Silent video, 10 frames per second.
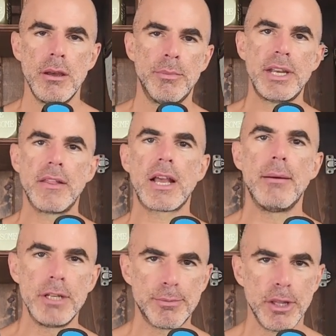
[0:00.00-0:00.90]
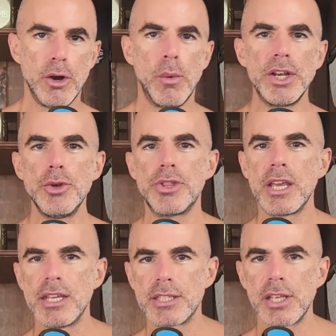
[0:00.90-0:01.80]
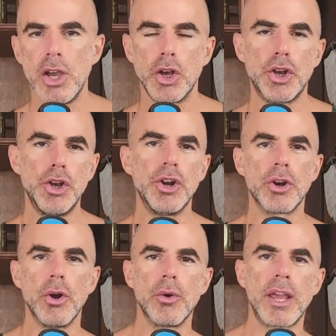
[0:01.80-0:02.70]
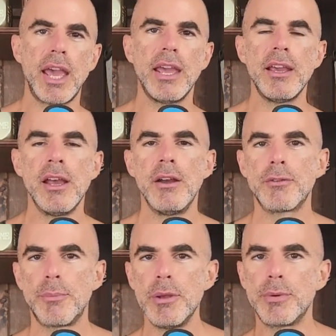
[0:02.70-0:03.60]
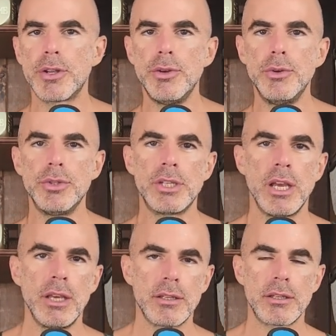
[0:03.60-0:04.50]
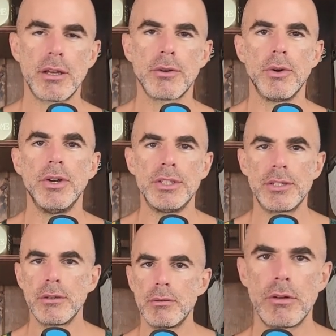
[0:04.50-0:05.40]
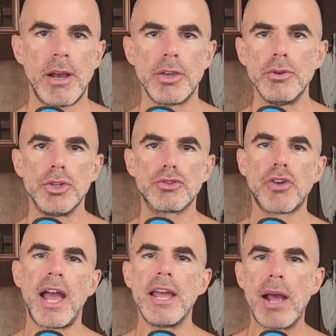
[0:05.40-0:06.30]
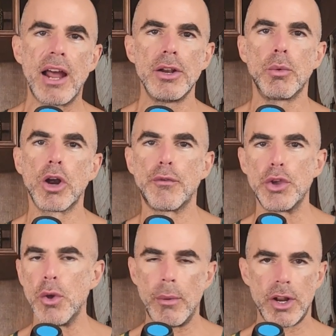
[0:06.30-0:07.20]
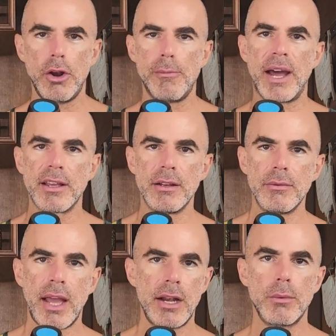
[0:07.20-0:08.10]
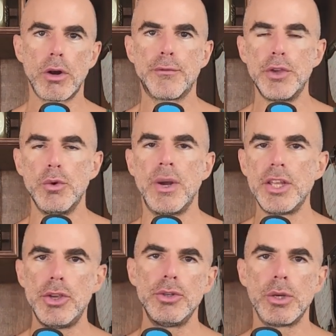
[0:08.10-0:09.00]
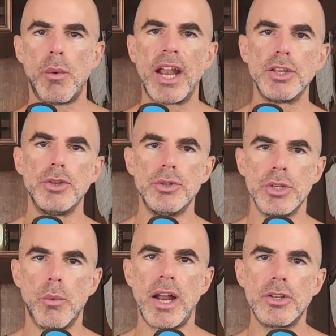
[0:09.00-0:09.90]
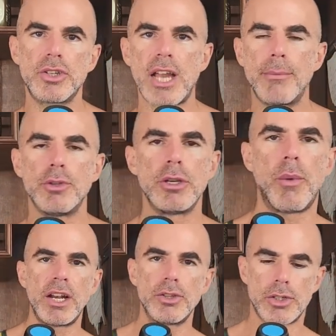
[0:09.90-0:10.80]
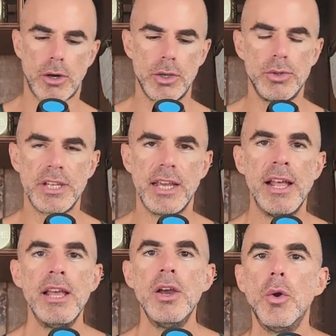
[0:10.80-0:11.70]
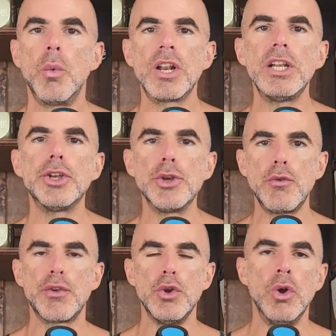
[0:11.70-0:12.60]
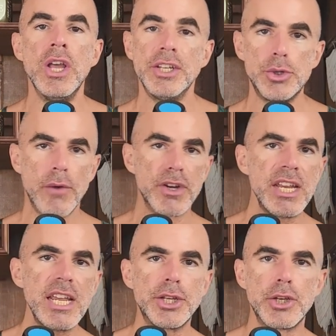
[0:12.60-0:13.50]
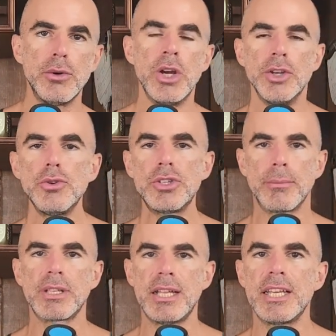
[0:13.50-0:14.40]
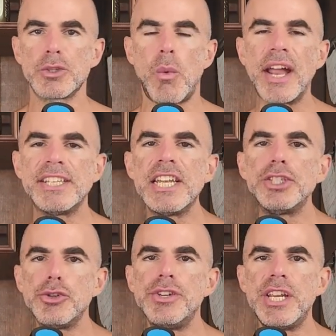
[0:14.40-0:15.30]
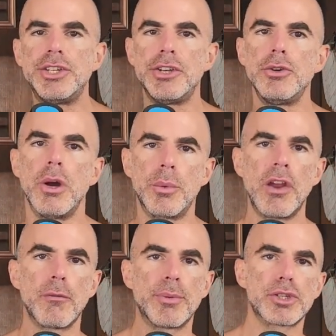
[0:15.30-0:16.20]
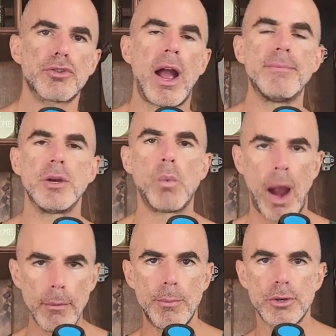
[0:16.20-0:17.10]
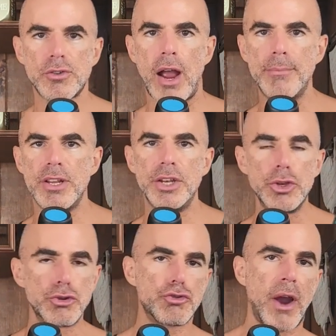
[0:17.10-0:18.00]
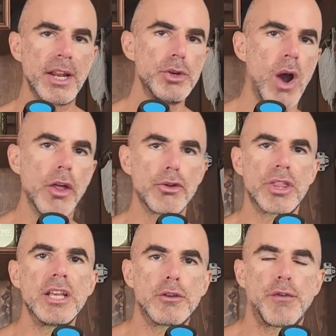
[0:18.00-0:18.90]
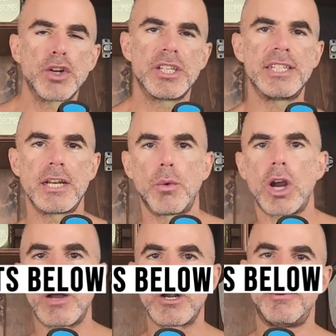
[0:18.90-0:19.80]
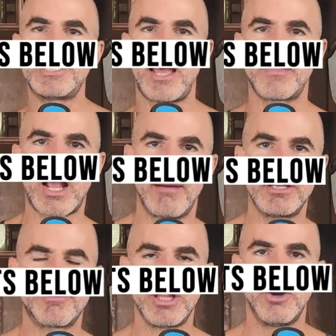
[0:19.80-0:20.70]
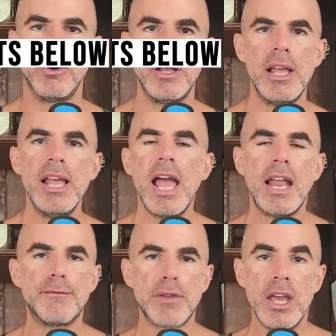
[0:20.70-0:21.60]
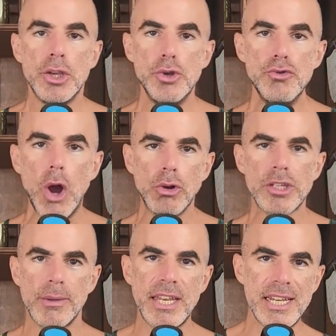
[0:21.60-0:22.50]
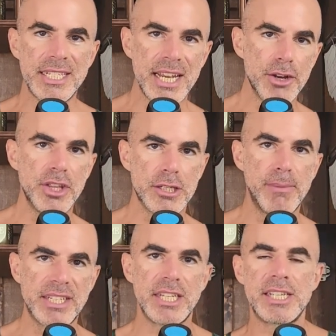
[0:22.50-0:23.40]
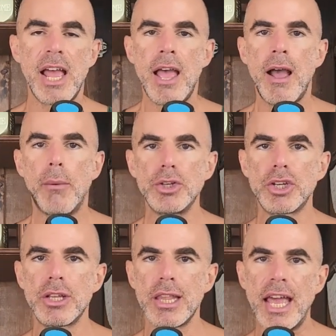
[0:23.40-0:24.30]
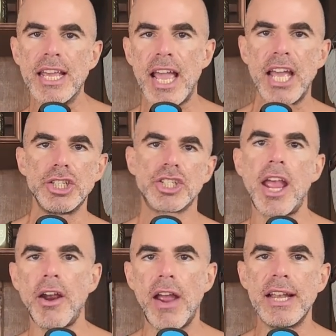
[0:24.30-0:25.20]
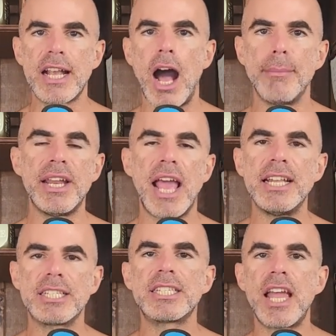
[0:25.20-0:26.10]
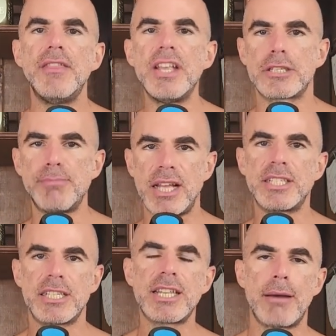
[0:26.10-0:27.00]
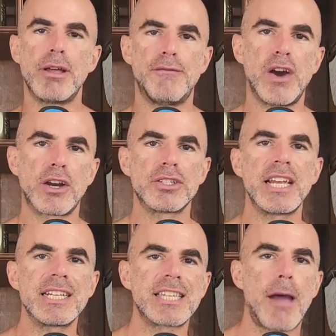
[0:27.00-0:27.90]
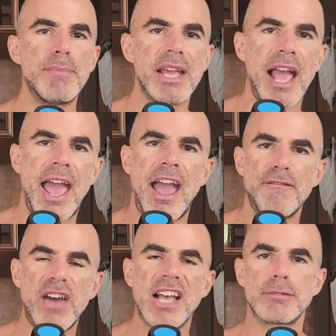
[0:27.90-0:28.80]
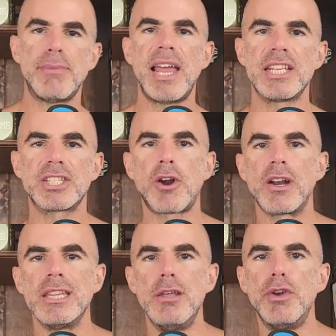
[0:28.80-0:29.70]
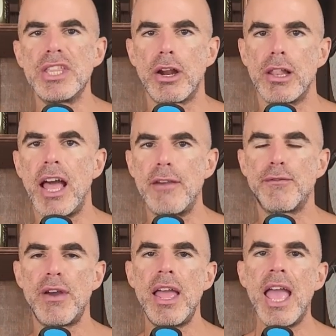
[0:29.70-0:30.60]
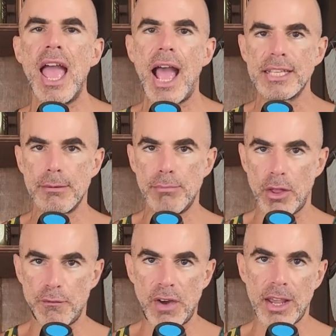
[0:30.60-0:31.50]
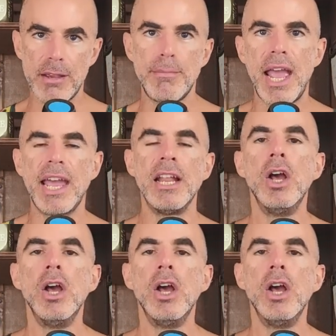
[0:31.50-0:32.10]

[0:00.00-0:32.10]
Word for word: Put down in the comments below, when do you think it's good or okay for people to use steroids? What about you? Did you try it? How did it work for you? I want to know about it. How did it work for you? When did you use it? Why did you use it? Why did you stop using it? Why did you start using it? What did it do for you? Did you ever need to do something like this? Why did you need to do it? Were you ever prescribed it? Why were you prescribed it? Did you try to do other things first and it didn't work? I want to put down in the comments below. And if you know someone that needs to hear this message, I want you to like and share and comment and send this message to that motherfucker so they can stop being a half-assed man and start living their life as a motherfucking man,